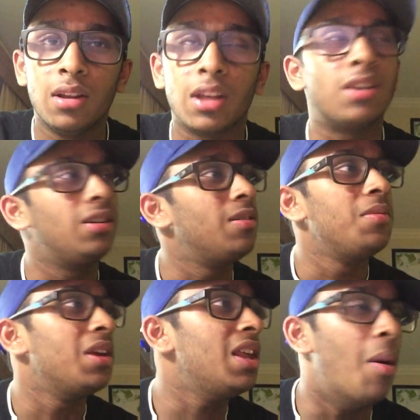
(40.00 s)
Like,
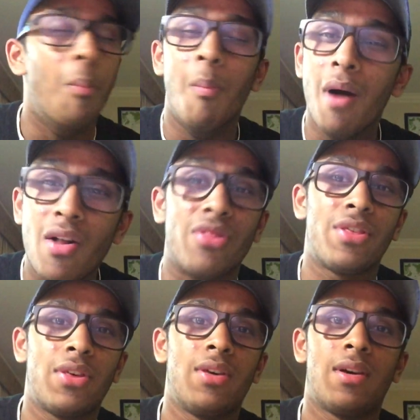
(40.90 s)
in a
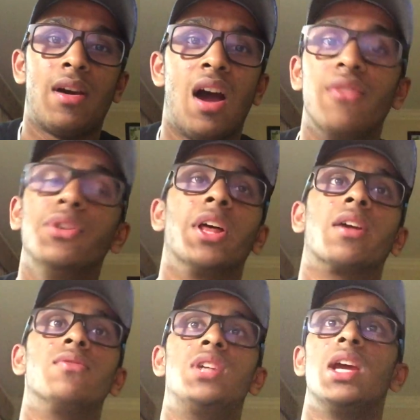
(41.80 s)
month, I feel like
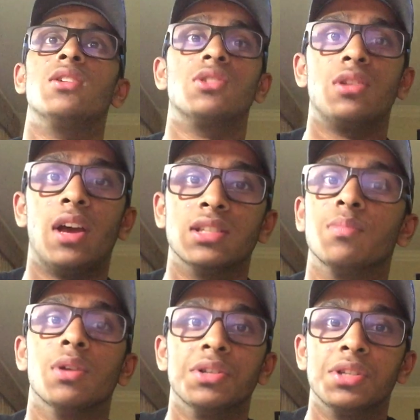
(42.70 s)
I've changed as a
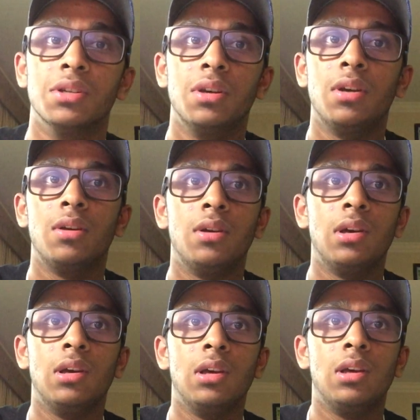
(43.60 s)
person.
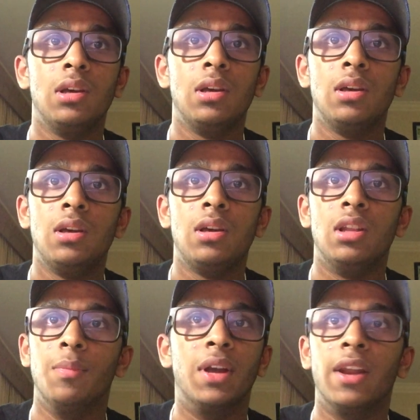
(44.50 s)

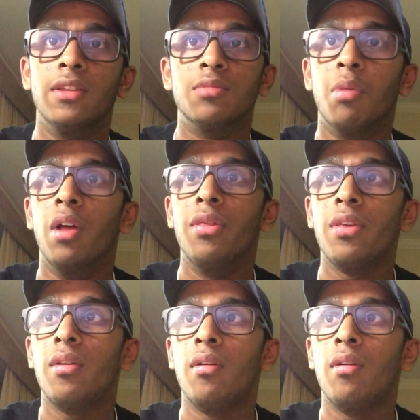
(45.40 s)
In the beginning of this month,